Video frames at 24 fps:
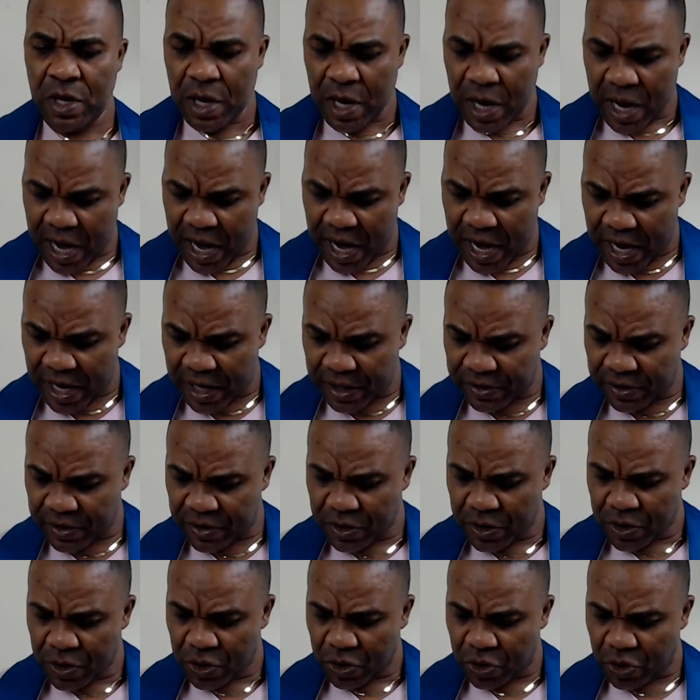
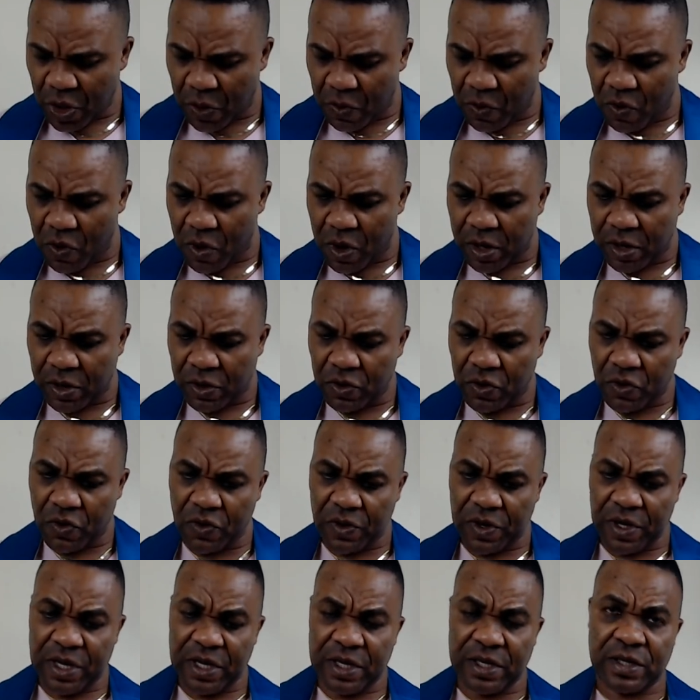as someone who
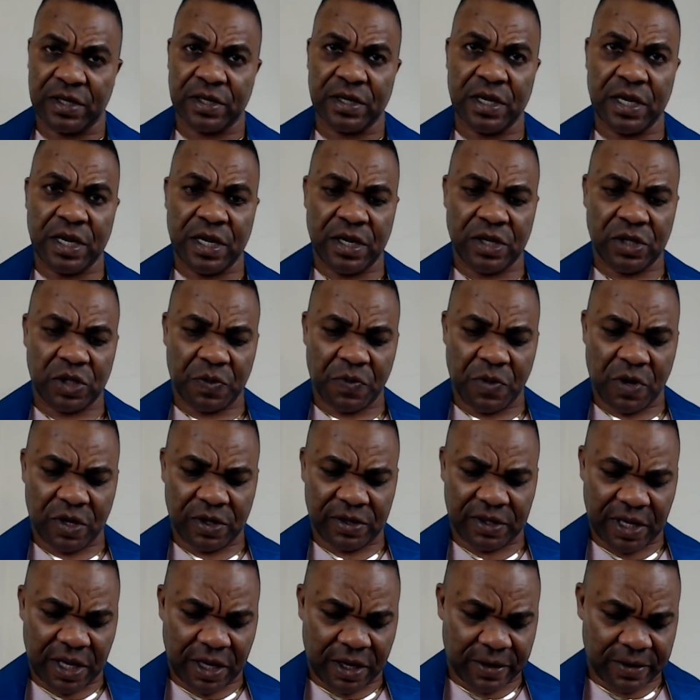is in the small
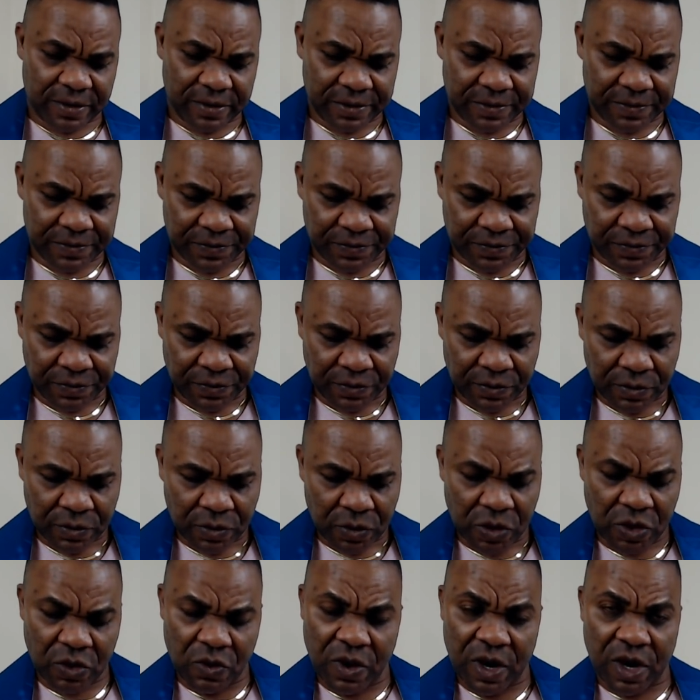circle.
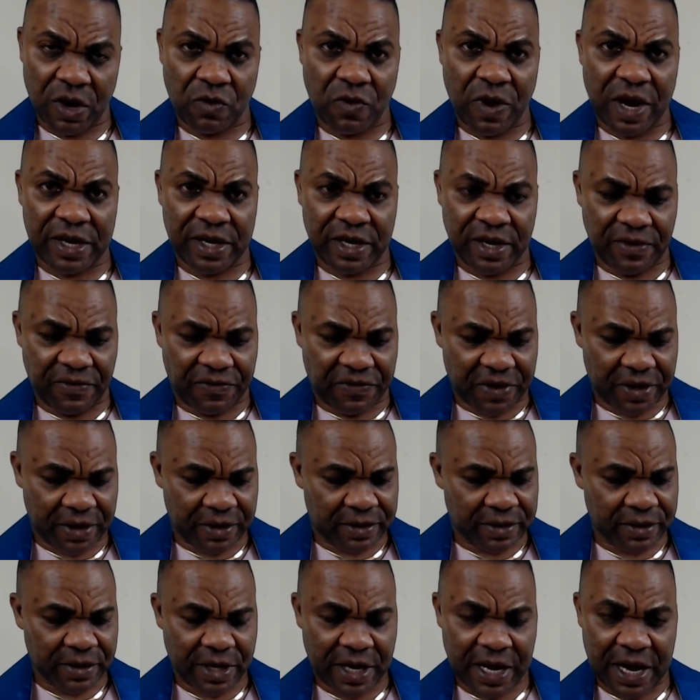You are quite
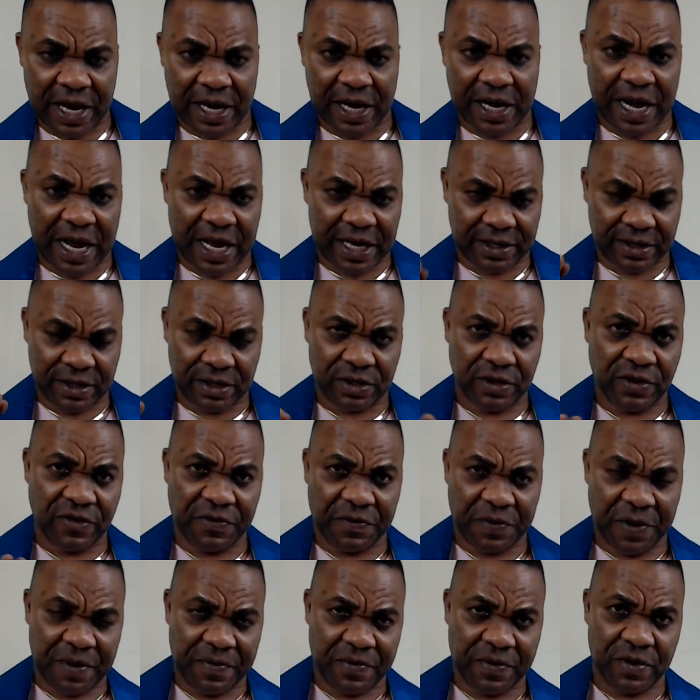different. There are classes of
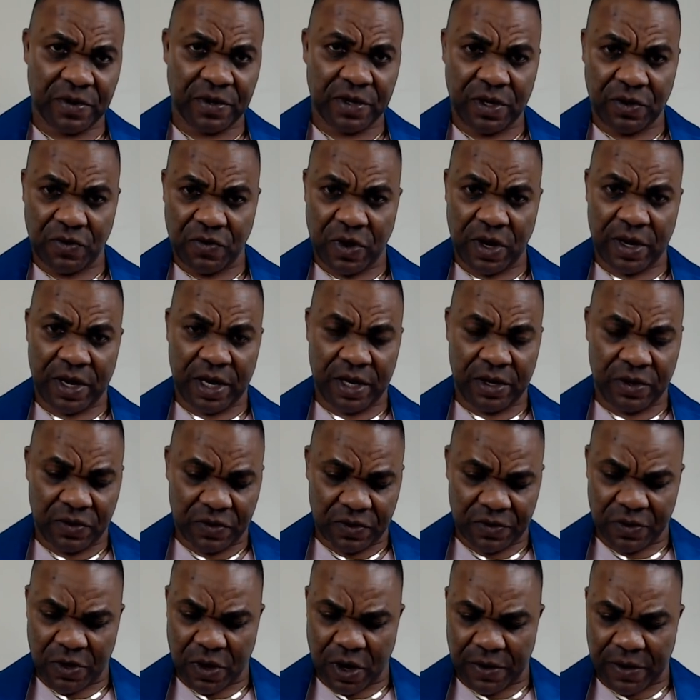people in what I
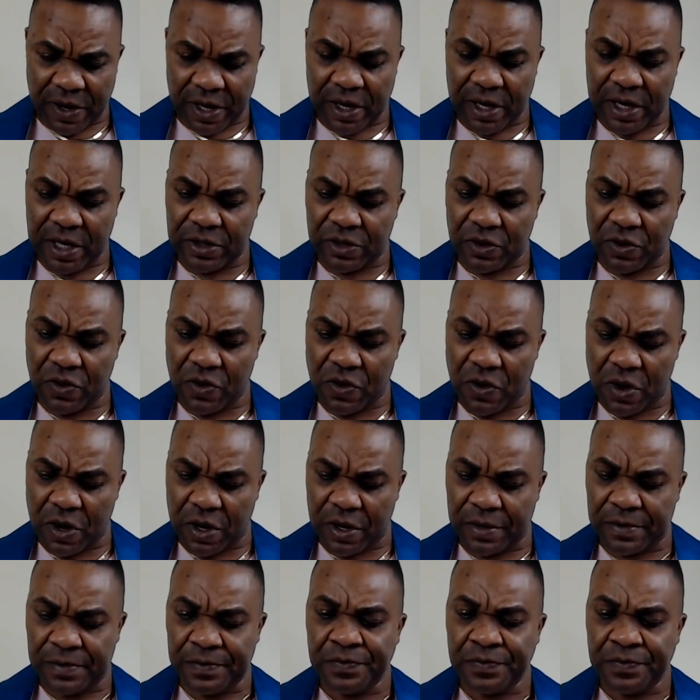do. All right, let's go on.